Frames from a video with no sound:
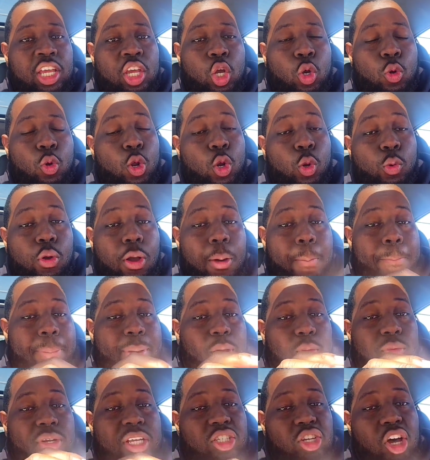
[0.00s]
quote unquote
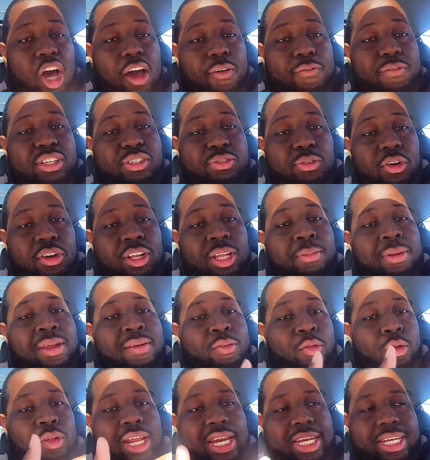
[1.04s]
built this offense for him, even
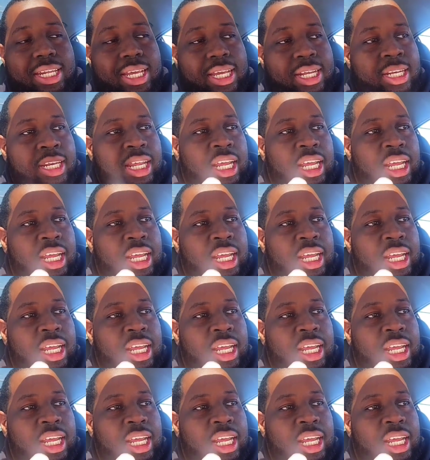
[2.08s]
though they didn't.